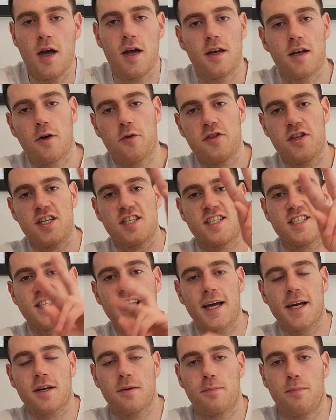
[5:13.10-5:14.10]
Now in this
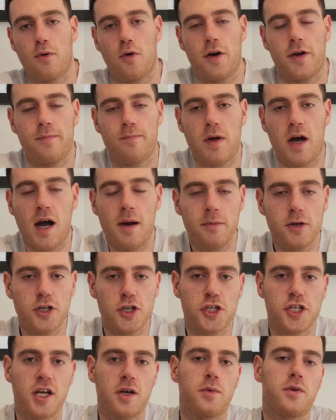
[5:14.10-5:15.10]
second point, I'm going to
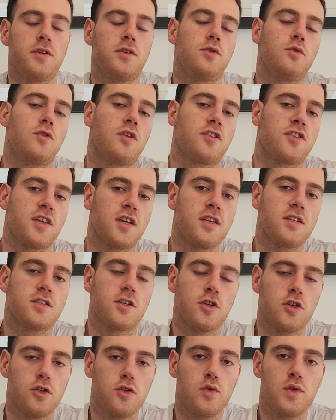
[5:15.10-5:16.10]
share with you the things
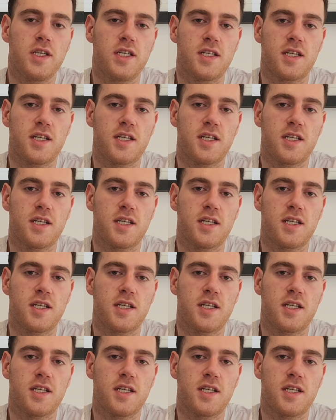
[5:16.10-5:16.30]
that you need